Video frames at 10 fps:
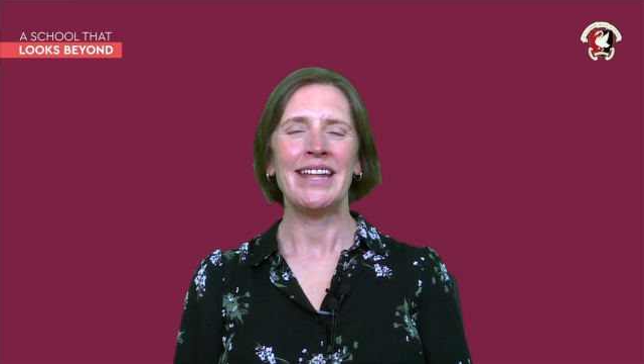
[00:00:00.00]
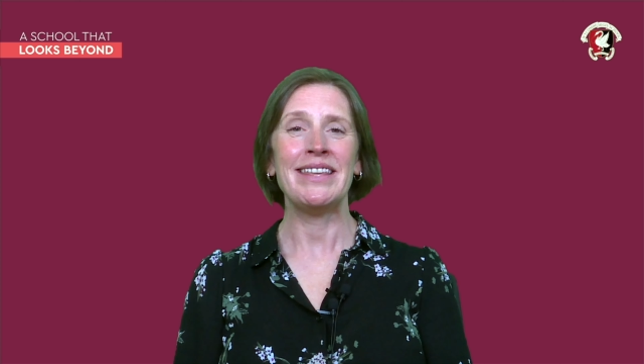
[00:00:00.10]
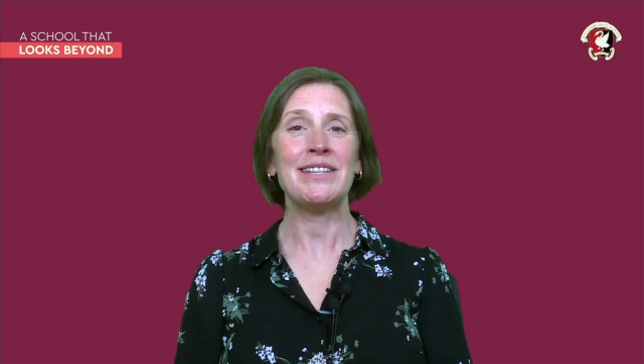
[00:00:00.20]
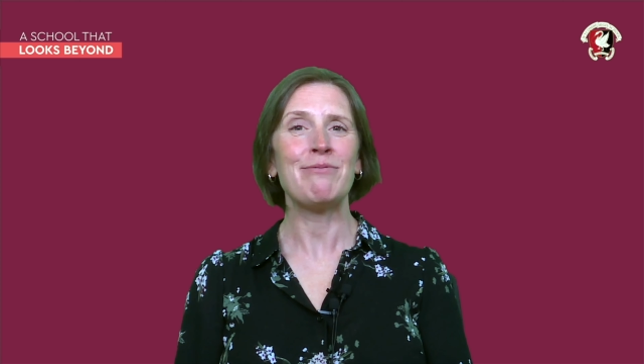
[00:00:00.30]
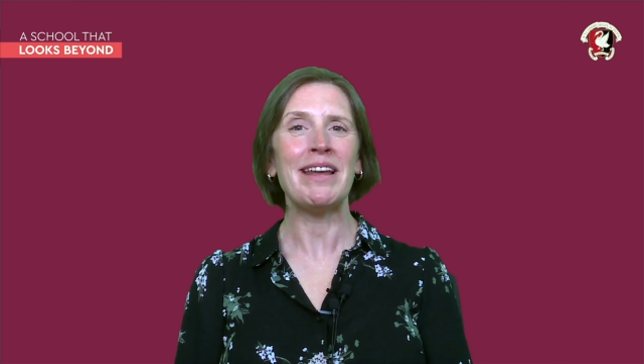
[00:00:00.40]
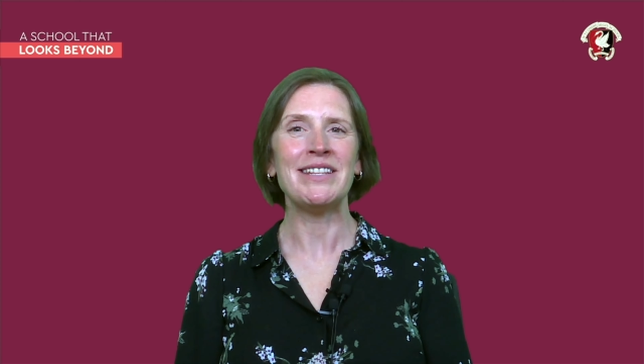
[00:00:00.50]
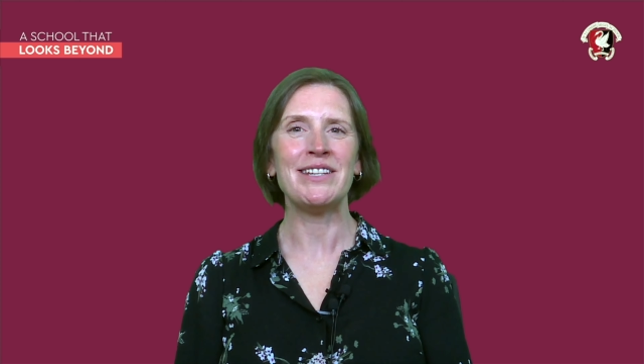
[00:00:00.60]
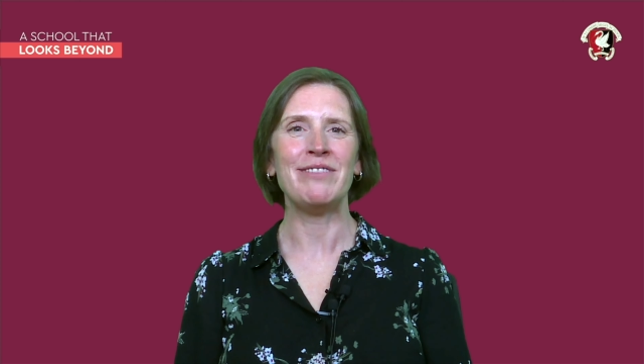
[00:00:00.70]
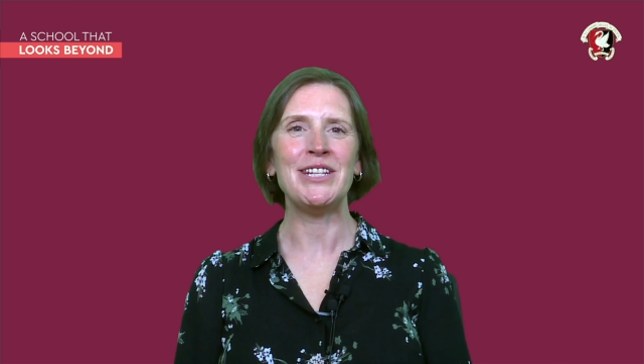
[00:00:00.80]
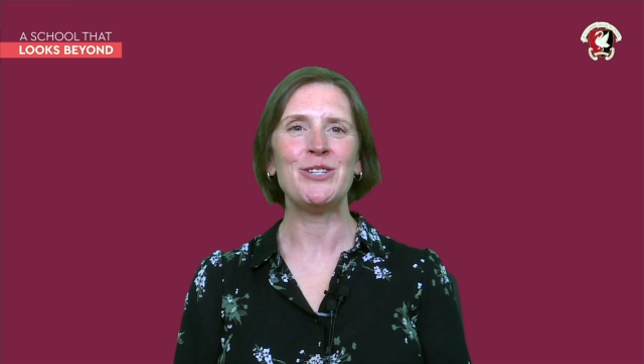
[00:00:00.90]
This
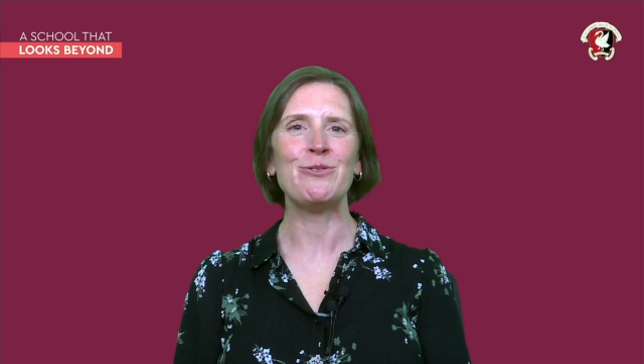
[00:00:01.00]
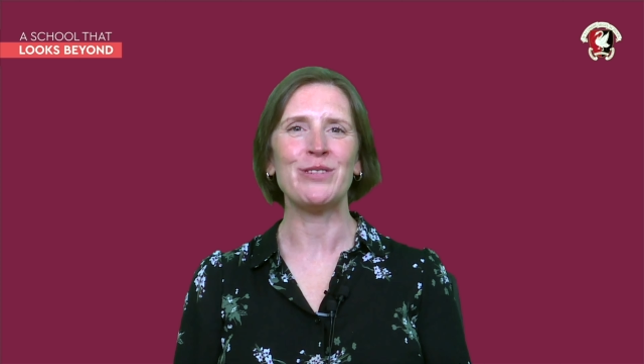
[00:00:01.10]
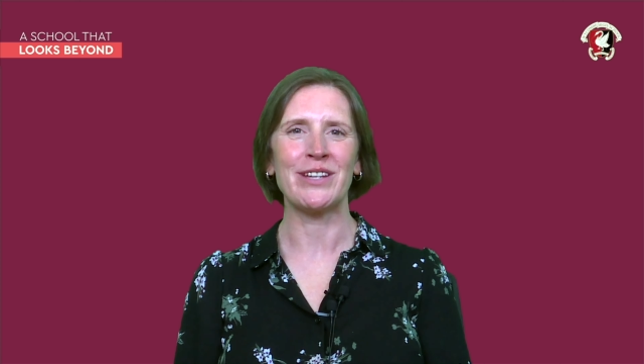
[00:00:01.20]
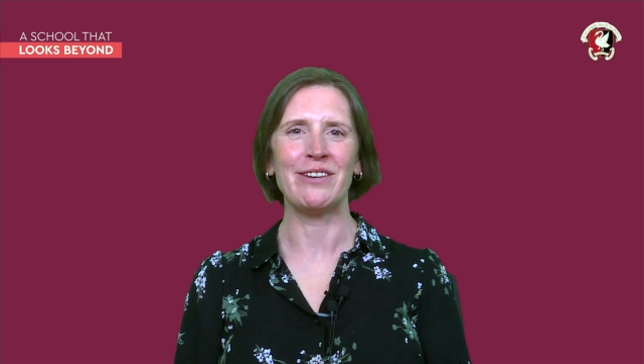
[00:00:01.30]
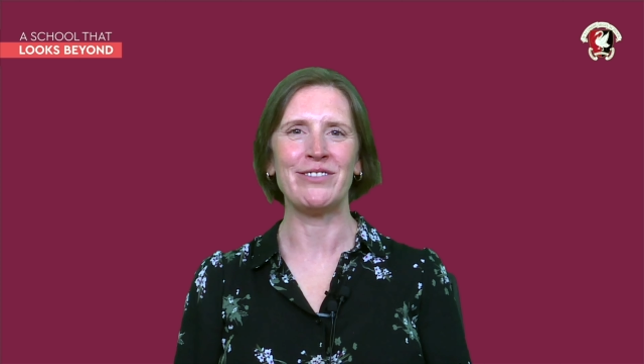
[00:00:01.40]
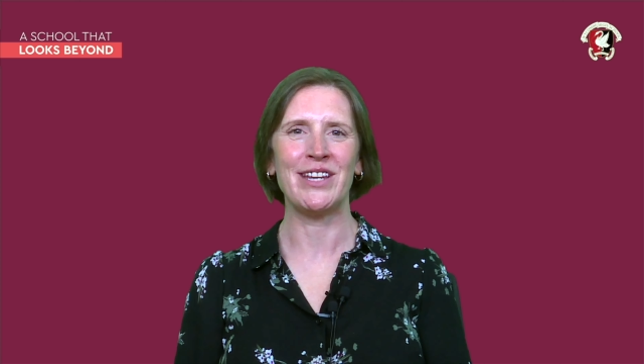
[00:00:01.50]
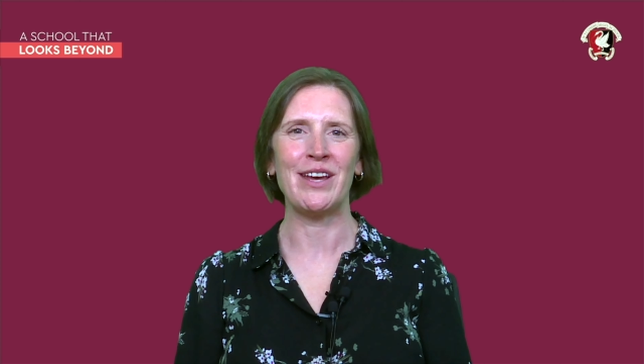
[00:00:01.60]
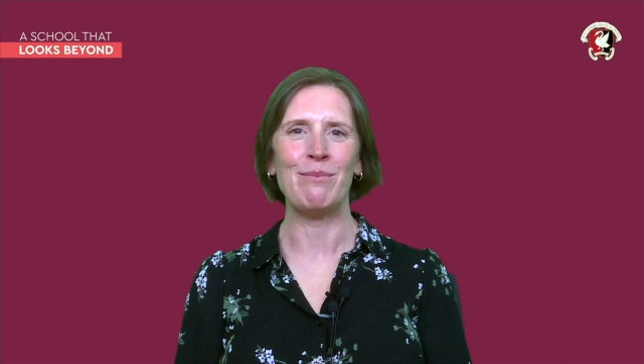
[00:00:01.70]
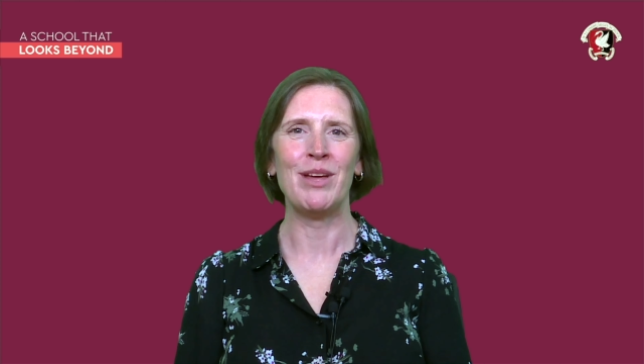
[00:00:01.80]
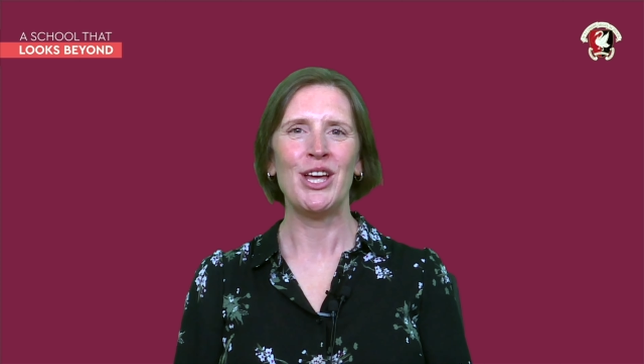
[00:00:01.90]
relatively short half
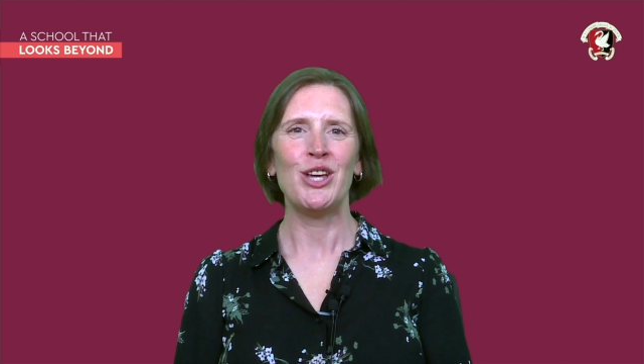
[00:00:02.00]
term,